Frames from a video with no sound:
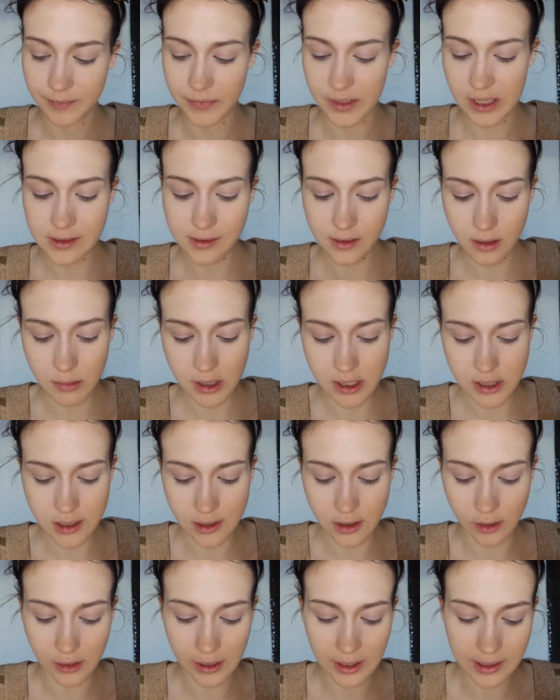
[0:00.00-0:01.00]
That's on my
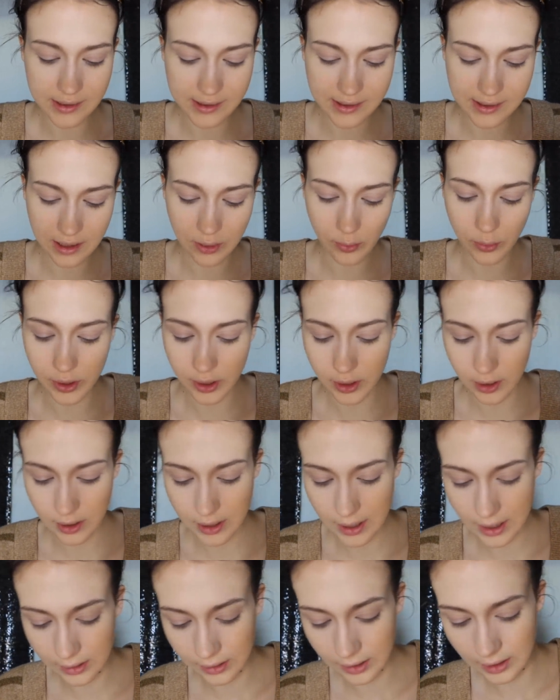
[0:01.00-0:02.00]
to-do list. I want to
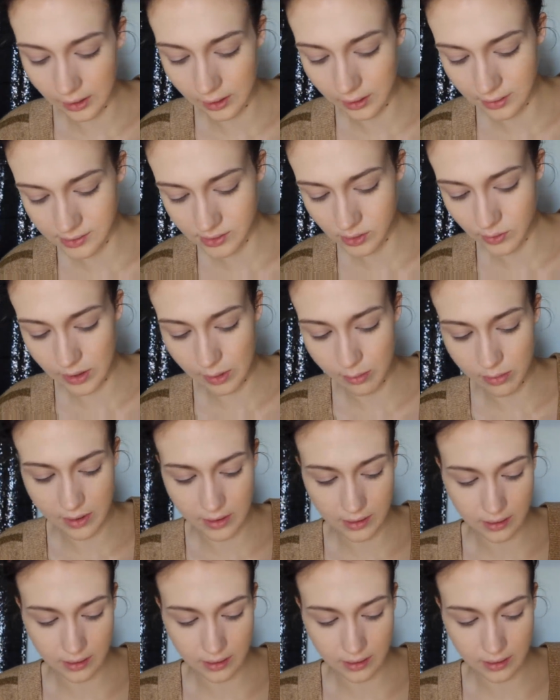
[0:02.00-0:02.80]
get like a square